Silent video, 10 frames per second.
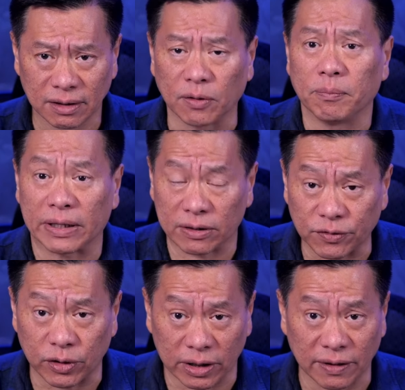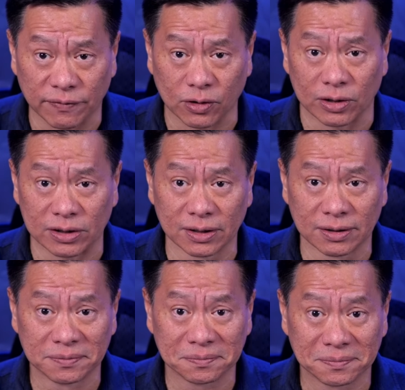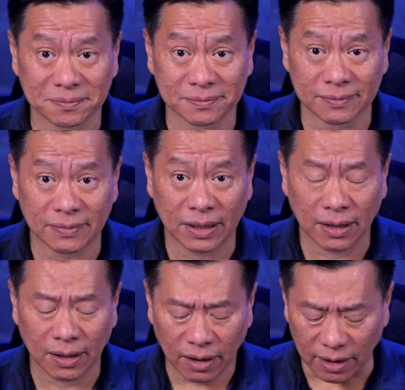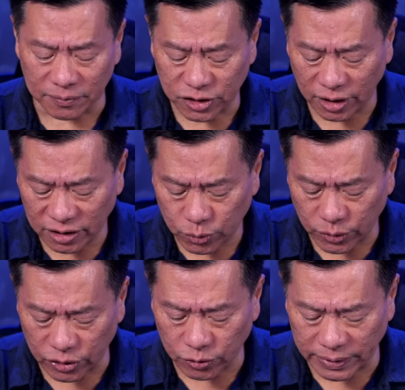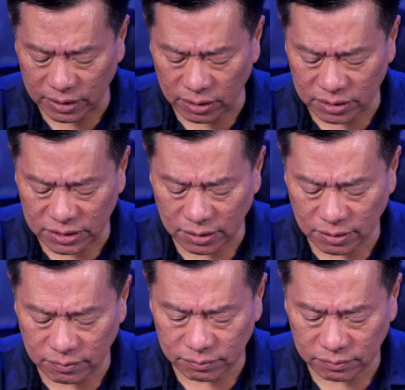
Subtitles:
You know, metaphorically, of course. And I'm sharing this with you because